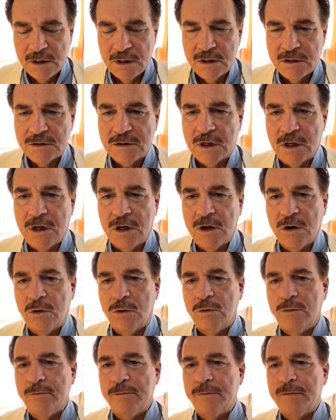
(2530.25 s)

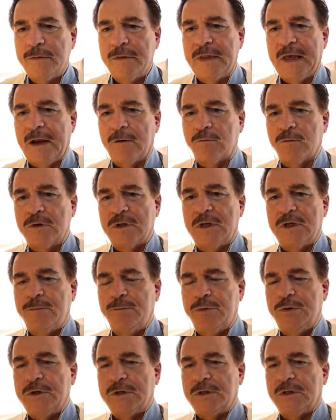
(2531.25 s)
So that really
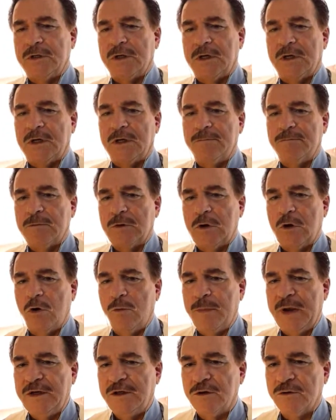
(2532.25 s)
put
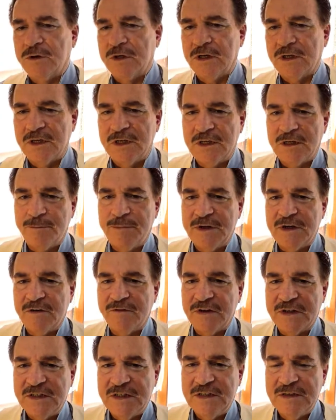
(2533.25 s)
Komeito in a little bit of a